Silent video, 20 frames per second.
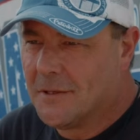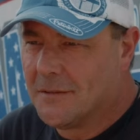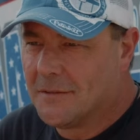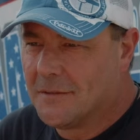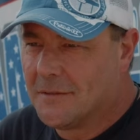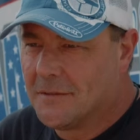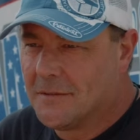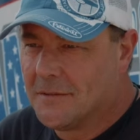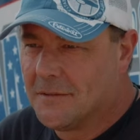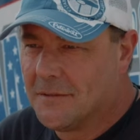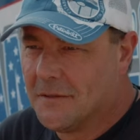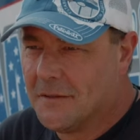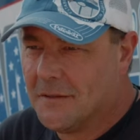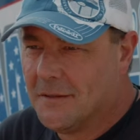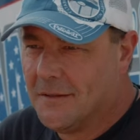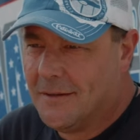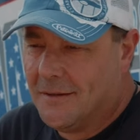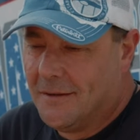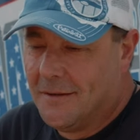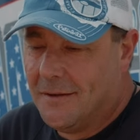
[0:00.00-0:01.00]
because it's,
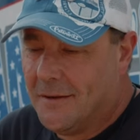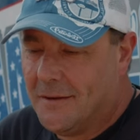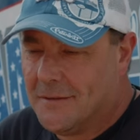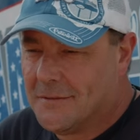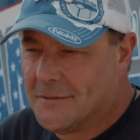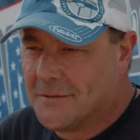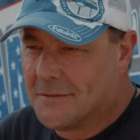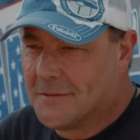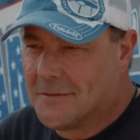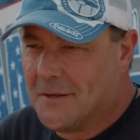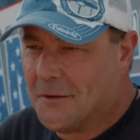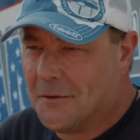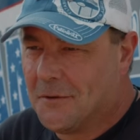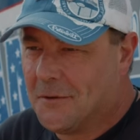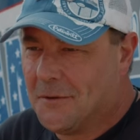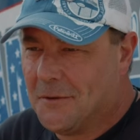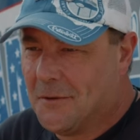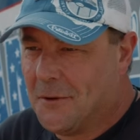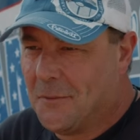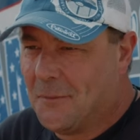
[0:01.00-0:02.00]
it's just not,
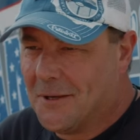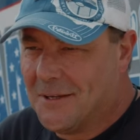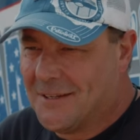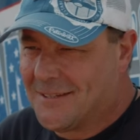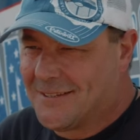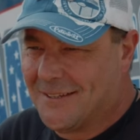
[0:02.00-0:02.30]
not what you